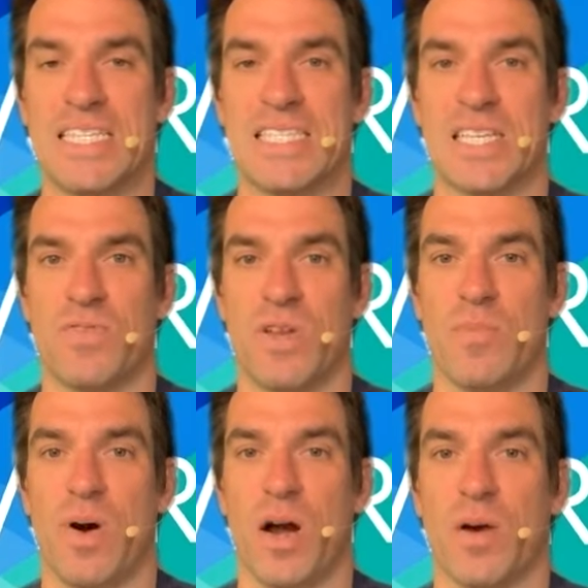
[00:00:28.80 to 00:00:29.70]
at least
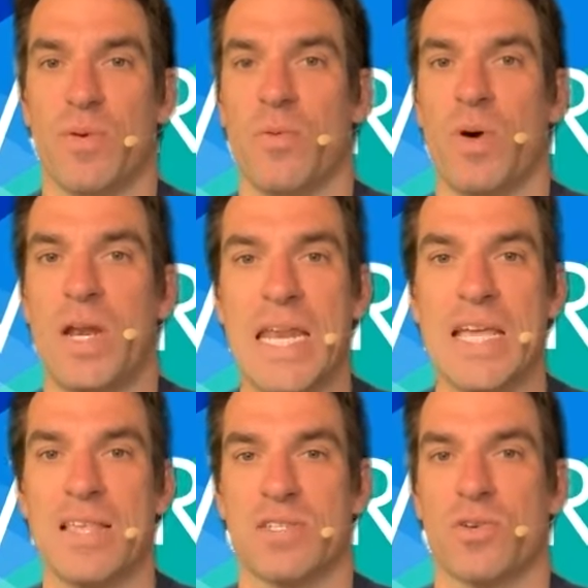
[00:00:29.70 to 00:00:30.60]
6 feet apart. We don't
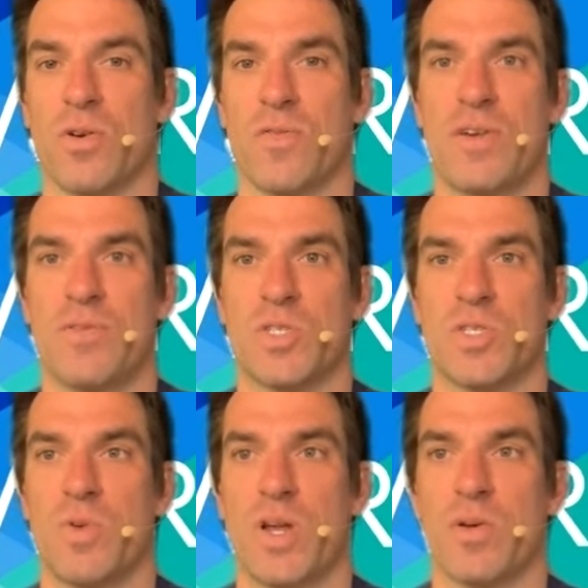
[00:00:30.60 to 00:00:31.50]
want any of this
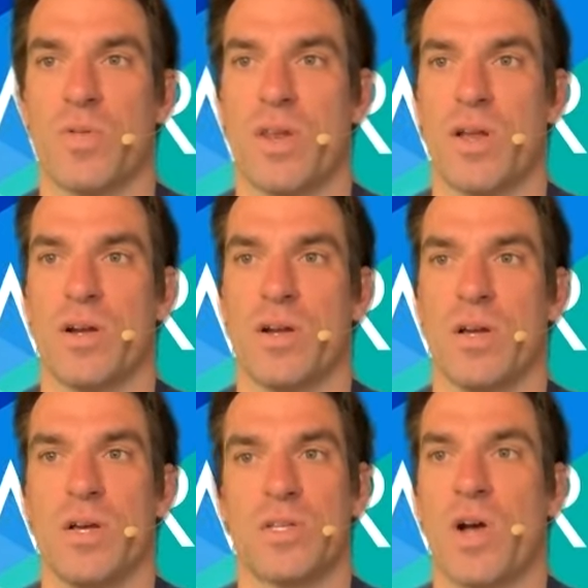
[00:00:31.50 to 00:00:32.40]
coronavirus spreading
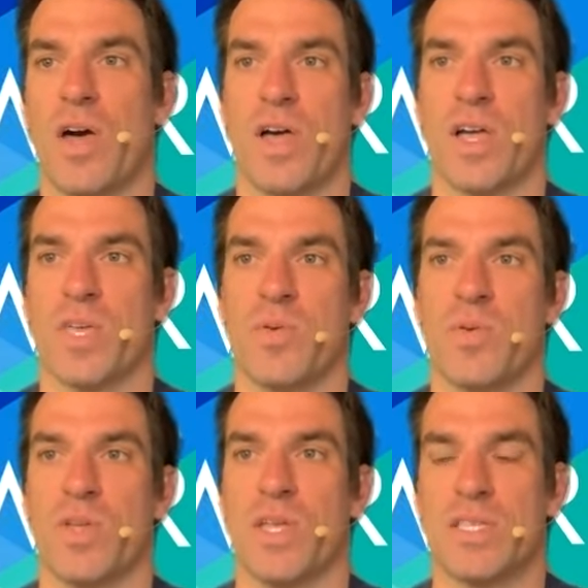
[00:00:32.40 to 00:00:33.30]
within our
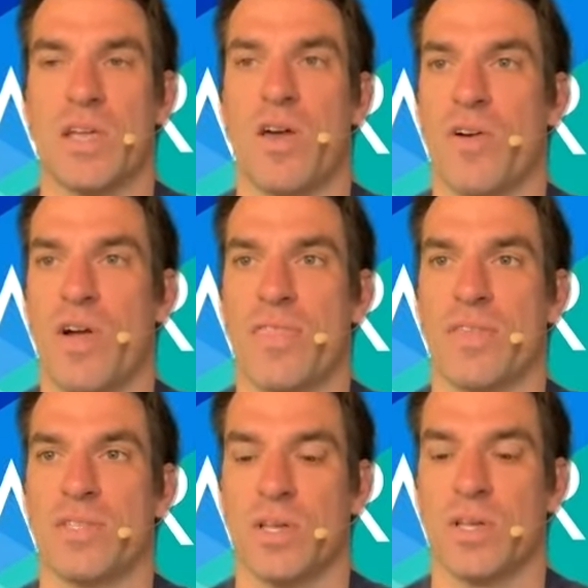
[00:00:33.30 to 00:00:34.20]
triathlon community and to
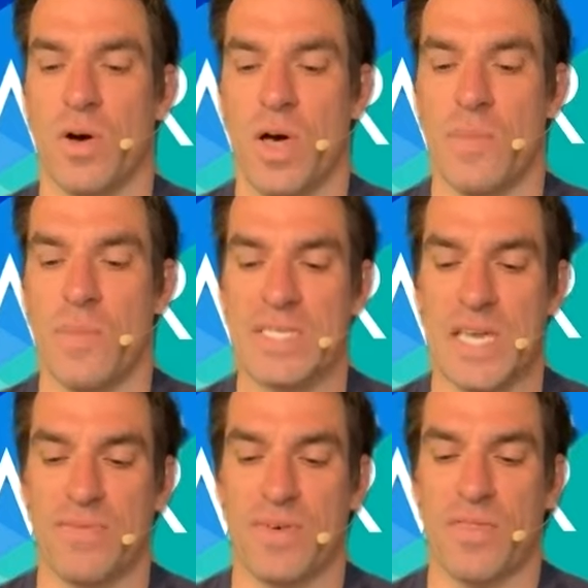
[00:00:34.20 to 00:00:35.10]
other athletes. So be
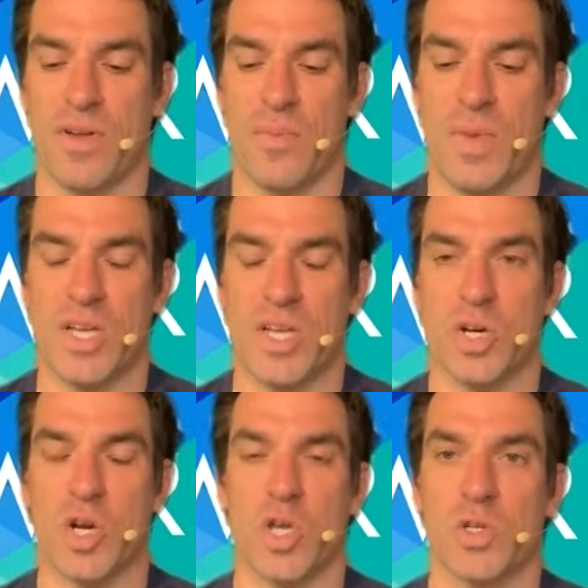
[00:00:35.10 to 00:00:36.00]
safe out there. Make
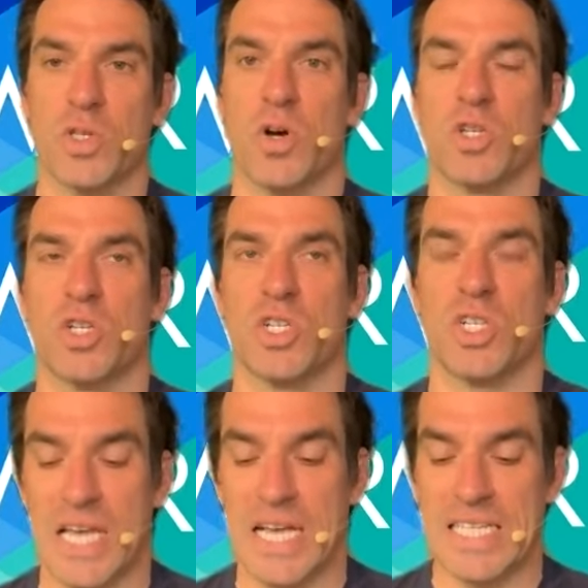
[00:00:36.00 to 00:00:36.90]
sure you're social
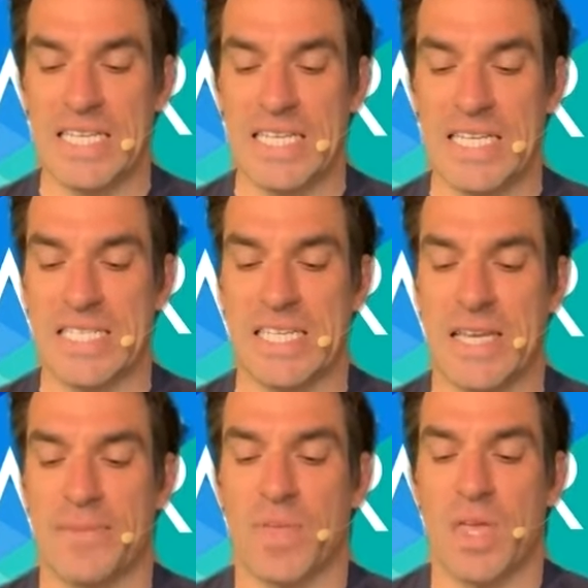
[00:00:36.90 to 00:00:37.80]

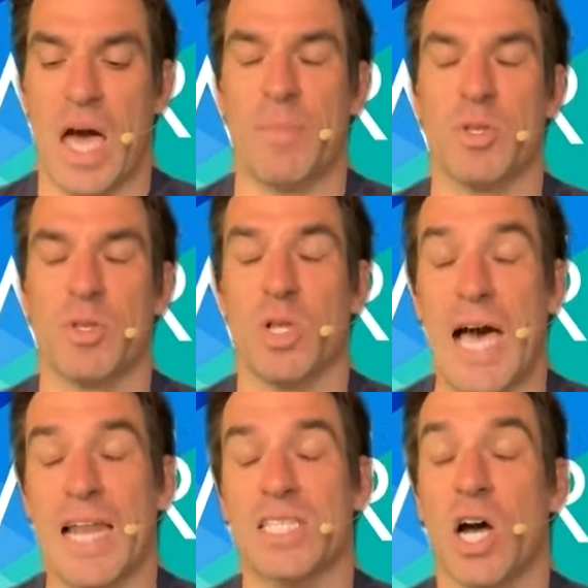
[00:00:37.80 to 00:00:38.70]
distancing. I'm going to do a
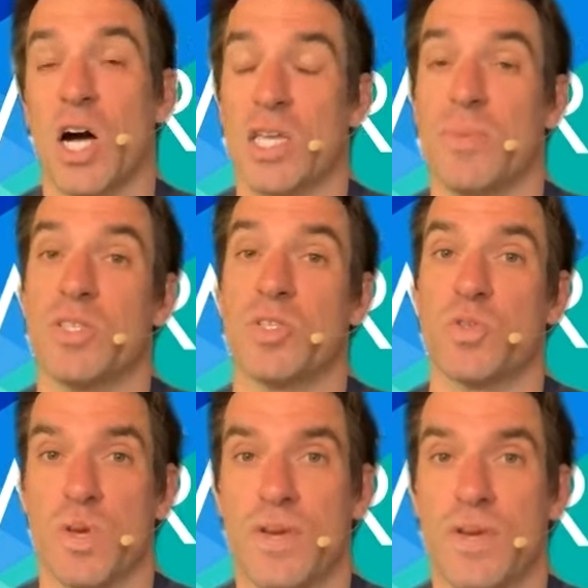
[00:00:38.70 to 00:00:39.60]
lot of talking about
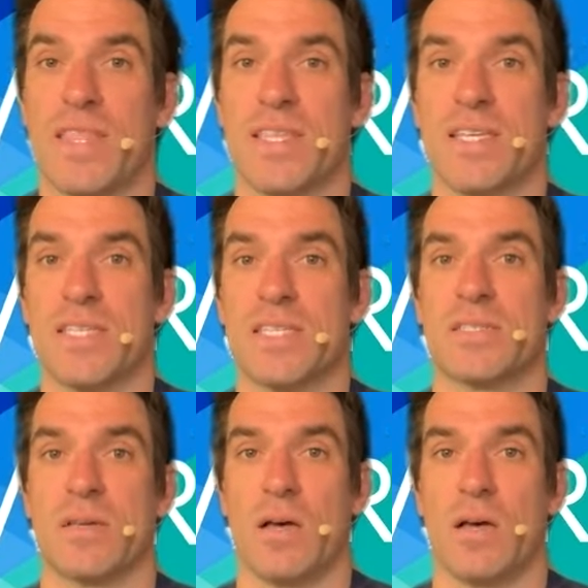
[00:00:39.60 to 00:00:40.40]
Zwift on this